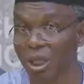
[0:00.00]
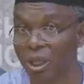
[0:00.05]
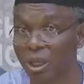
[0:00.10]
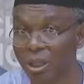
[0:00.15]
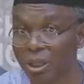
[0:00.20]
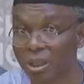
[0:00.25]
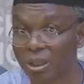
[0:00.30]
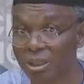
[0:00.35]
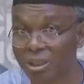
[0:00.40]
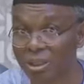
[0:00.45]

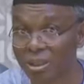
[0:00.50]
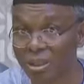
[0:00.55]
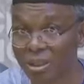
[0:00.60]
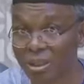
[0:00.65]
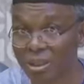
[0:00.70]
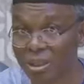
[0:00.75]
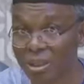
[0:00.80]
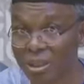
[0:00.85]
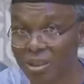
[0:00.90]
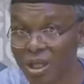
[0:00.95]
a
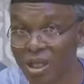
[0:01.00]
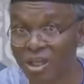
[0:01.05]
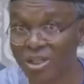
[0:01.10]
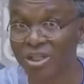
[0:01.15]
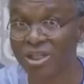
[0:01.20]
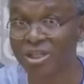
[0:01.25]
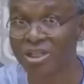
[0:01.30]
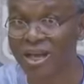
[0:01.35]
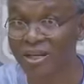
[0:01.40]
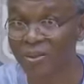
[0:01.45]

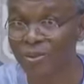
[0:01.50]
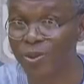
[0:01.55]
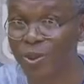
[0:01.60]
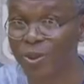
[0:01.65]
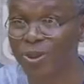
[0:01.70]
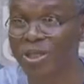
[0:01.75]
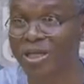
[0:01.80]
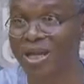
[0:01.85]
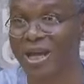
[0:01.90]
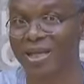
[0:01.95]
nation that you
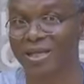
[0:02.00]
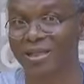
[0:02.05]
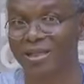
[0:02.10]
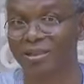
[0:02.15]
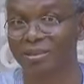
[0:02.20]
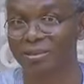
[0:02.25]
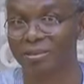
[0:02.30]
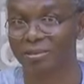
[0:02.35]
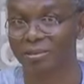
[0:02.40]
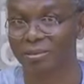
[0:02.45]
don't
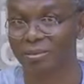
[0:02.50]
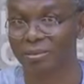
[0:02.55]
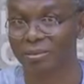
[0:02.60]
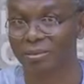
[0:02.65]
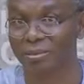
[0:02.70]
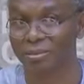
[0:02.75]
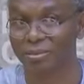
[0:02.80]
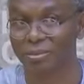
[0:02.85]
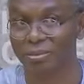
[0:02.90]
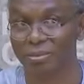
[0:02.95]
like.
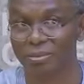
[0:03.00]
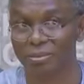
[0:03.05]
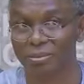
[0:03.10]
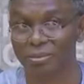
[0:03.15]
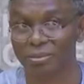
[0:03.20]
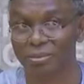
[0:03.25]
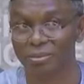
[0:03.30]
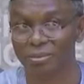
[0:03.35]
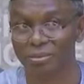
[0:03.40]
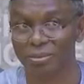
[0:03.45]

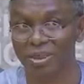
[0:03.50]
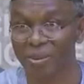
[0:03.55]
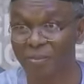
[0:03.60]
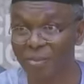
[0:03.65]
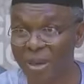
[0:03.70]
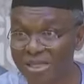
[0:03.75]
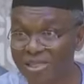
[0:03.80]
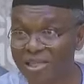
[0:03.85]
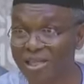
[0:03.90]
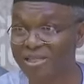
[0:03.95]

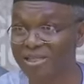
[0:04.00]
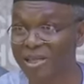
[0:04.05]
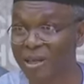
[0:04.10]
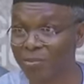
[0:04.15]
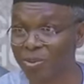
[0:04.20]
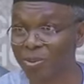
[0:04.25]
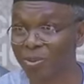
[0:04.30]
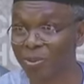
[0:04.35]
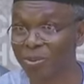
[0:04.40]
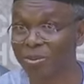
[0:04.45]
The best
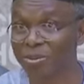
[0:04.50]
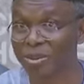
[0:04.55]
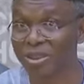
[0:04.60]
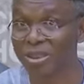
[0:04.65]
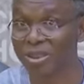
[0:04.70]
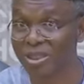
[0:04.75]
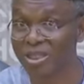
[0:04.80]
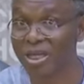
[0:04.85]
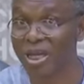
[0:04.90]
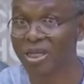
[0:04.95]
example
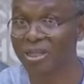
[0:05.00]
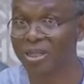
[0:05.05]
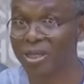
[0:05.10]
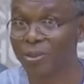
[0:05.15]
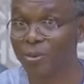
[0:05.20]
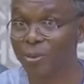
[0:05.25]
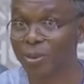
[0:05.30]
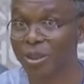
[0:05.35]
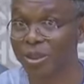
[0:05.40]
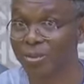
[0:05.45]
is here in
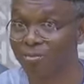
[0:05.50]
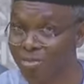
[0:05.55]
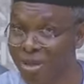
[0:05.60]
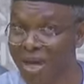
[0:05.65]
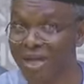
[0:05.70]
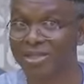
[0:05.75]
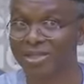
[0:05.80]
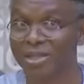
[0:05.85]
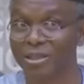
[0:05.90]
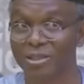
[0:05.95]
the UK,
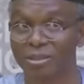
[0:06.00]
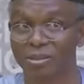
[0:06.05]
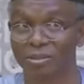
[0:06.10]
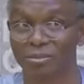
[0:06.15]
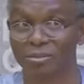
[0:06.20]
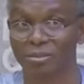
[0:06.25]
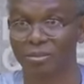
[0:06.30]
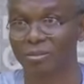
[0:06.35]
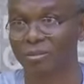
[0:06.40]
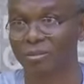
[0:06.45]
Brexit.